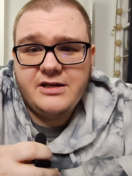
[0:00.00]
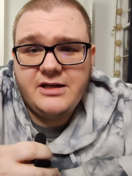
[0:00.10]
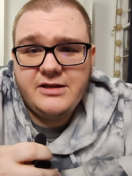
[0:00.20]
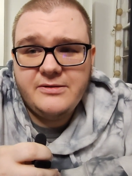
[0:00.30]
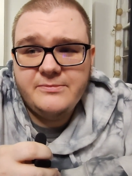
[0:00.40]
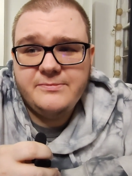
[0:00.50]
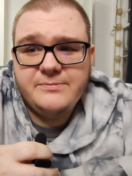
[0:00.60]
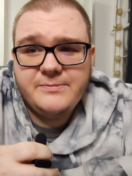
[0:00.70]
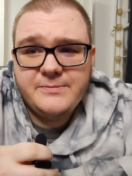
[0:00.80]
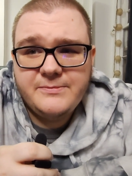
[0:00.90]

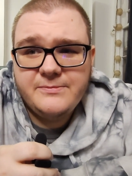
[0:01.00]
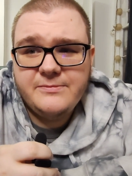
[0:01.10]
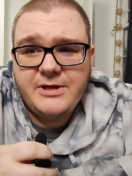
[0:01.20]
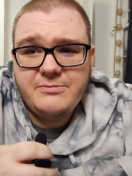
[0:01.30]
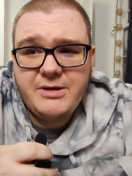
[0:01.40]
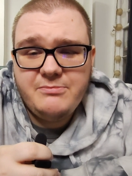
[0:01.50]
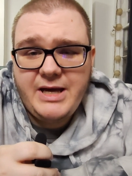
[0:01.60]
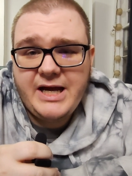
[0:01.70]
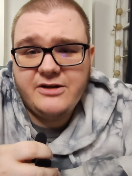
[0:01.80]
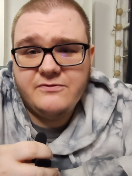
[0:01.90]
and
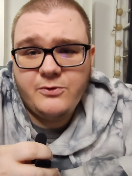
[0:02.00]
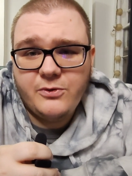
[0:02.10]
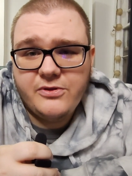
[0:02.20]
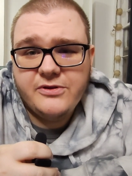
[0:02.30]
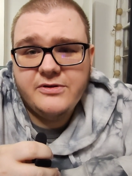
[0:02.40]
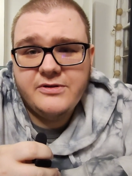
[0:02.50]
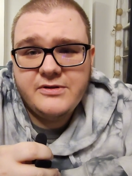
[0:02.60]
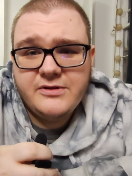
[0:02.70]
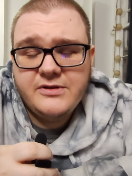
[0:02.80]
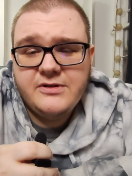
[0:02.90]
back and forth.
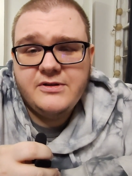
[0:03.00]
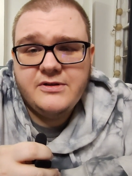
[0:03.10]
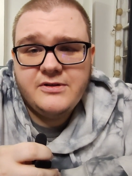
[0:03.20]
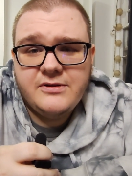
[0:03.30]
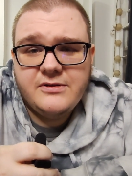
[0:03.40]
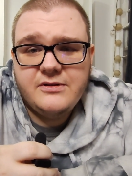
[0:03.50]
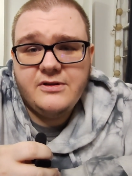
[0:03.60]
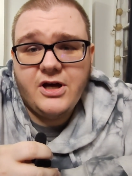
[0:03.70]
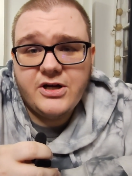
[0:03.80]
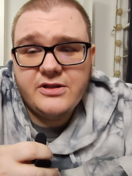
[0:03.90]

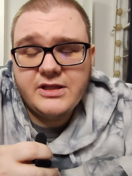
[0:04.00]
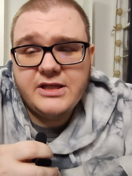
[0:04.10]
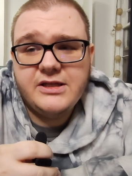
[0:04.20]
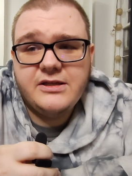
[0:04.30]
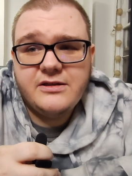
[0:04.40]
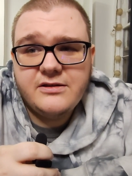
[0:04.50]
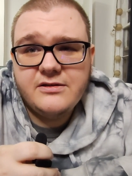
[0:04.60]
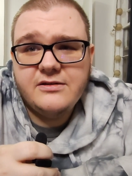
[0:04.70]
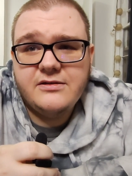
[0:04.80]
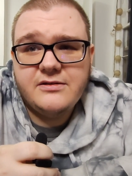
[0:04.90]
Luckily,
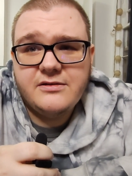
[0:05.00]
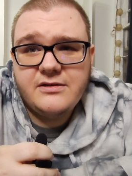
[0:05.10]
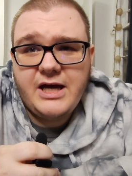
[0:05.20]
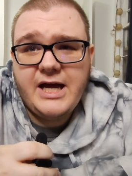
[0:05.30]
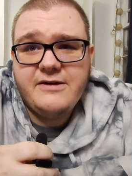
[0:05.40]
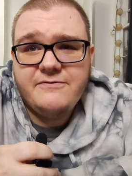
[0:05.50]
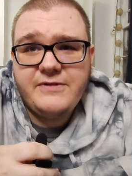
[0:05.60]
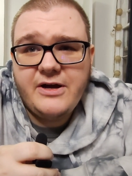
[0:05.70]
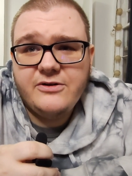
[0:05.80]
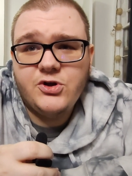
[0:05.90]
I have
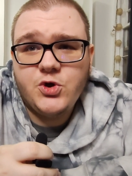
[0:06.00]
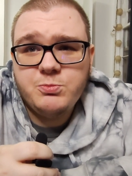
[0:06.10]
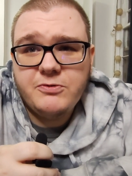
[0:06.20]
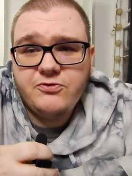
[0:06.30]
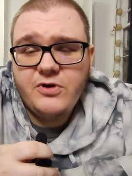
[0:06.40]
found a group of